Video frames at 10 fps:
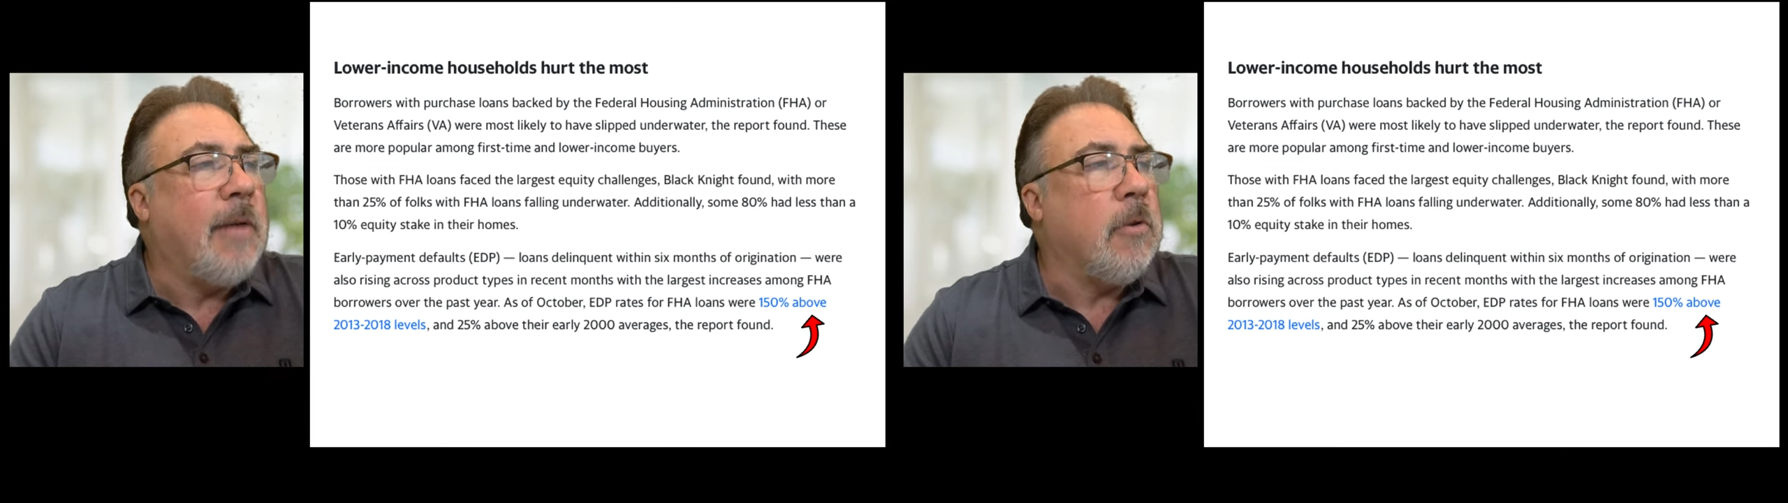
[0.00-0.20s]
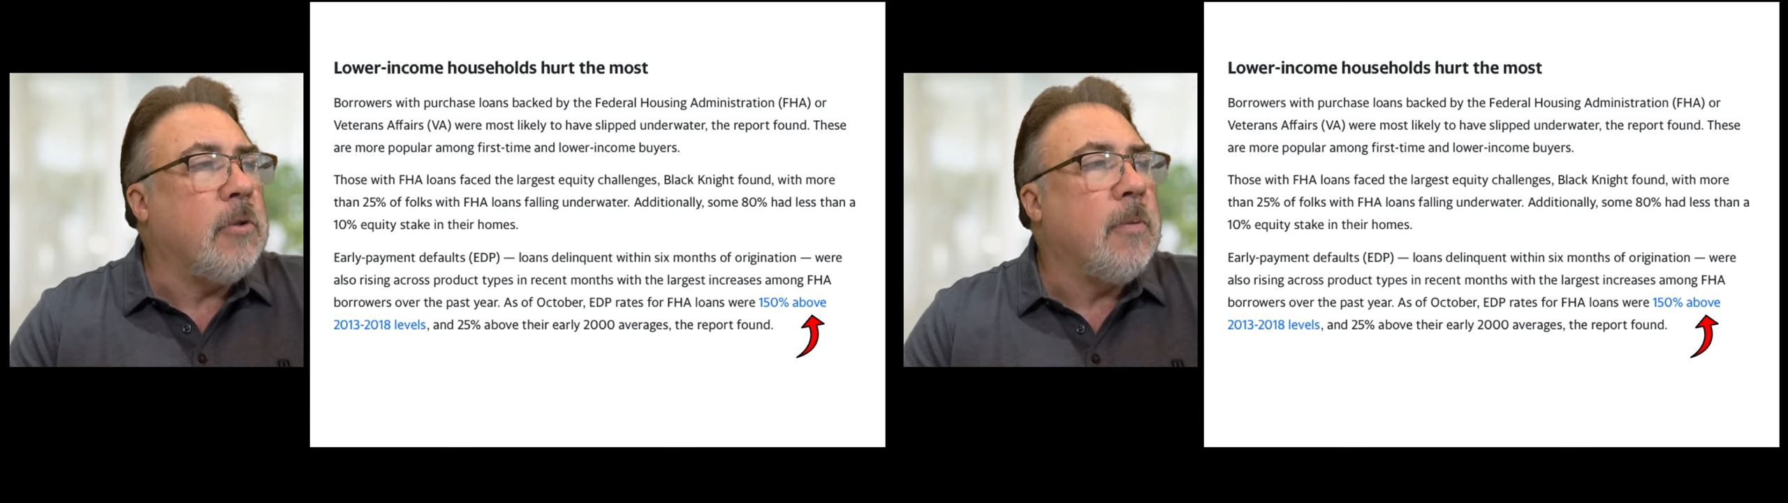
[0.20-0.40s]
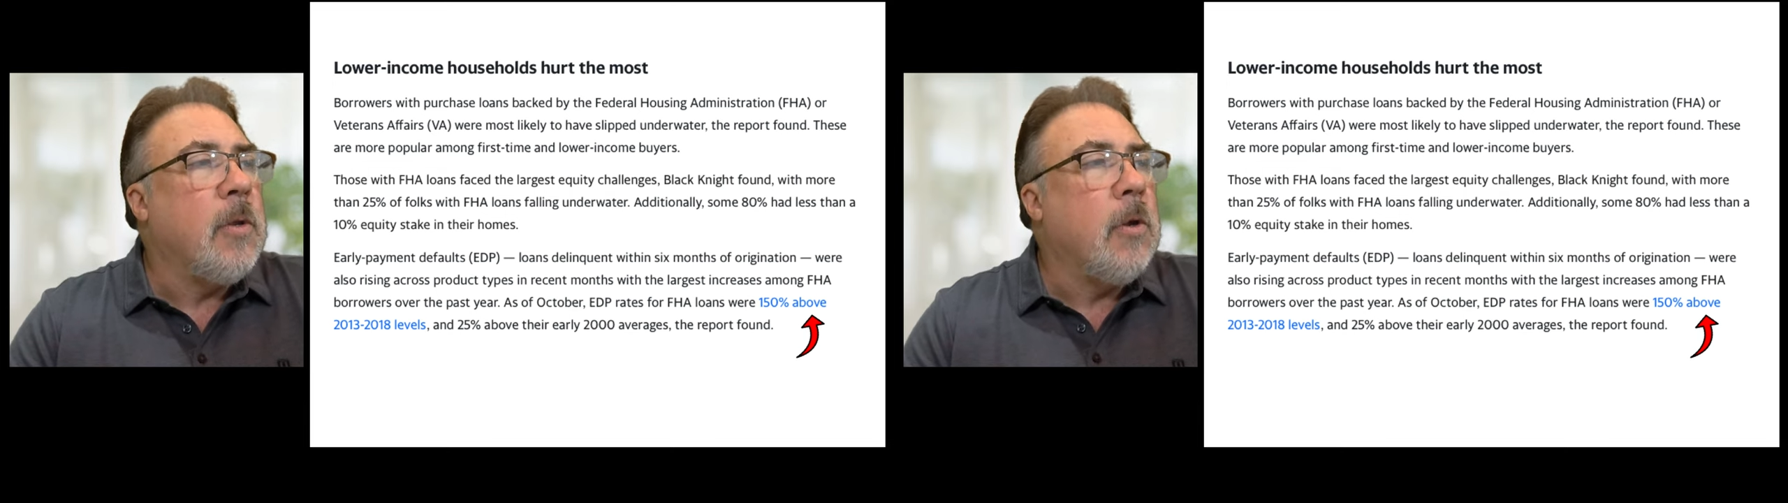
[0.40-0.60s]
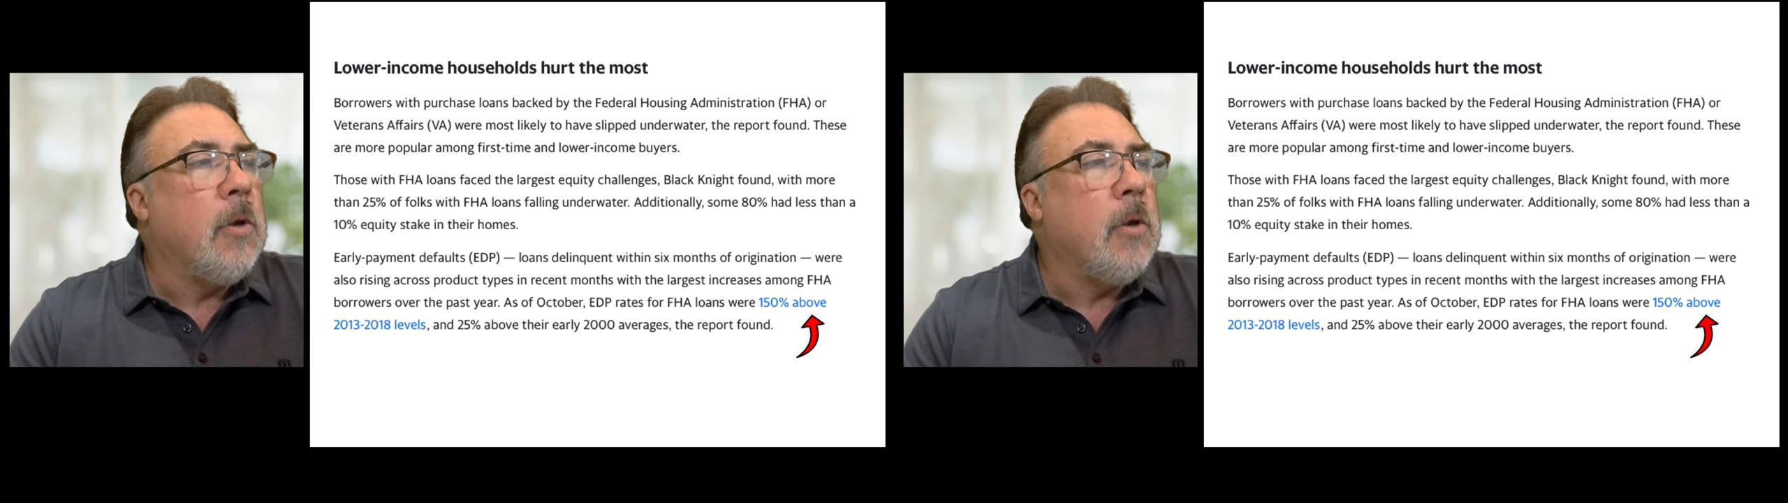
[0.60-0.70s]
levels,